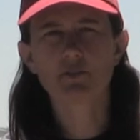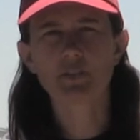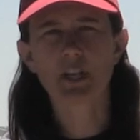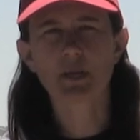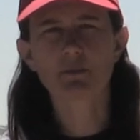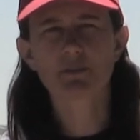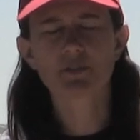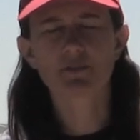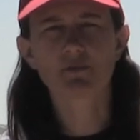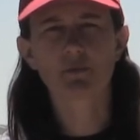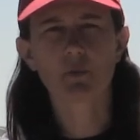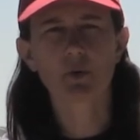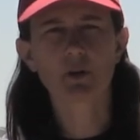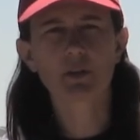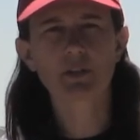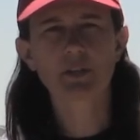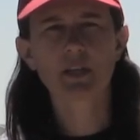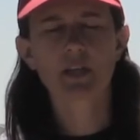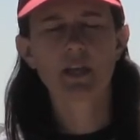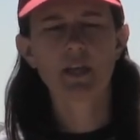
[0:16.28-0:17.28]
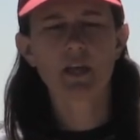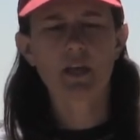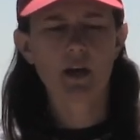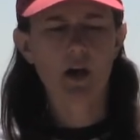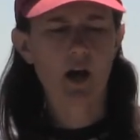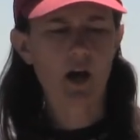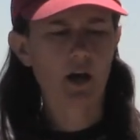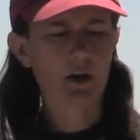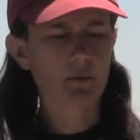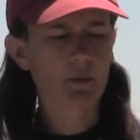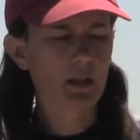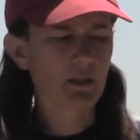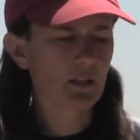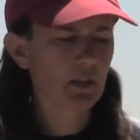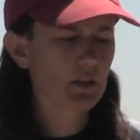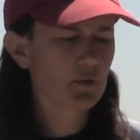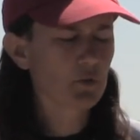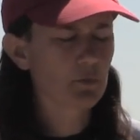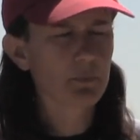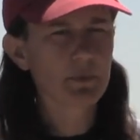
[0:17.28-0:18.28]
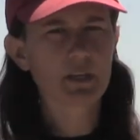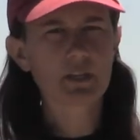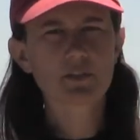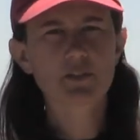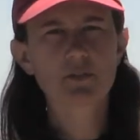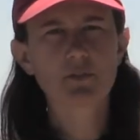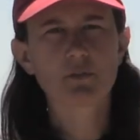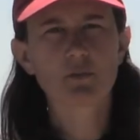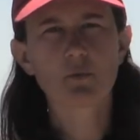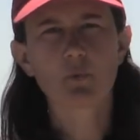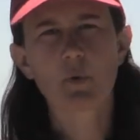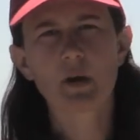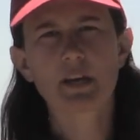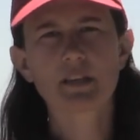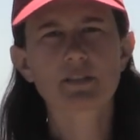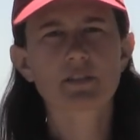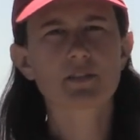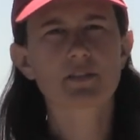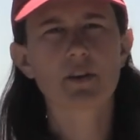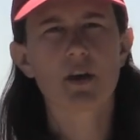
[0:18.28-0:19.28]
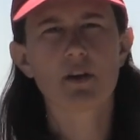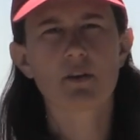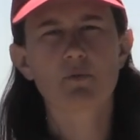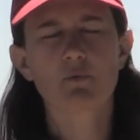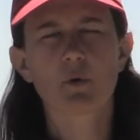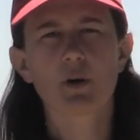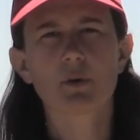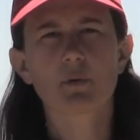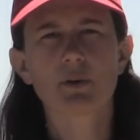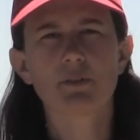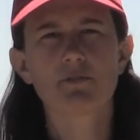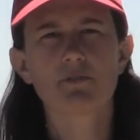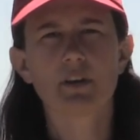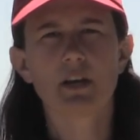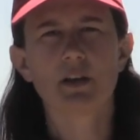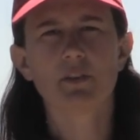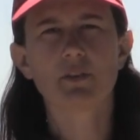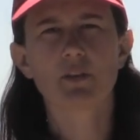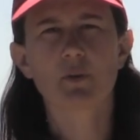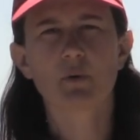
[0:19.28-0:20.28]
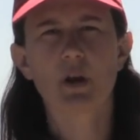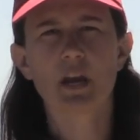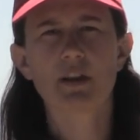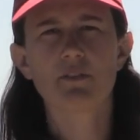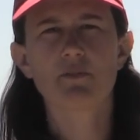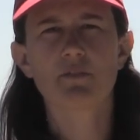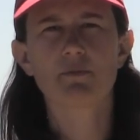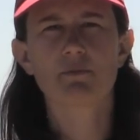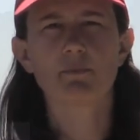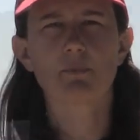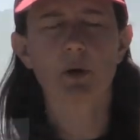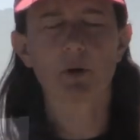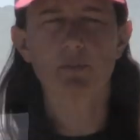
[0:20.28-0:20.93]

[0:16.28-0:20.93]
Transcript: of James Fort, uh, a little bit to the west of where we found the grave of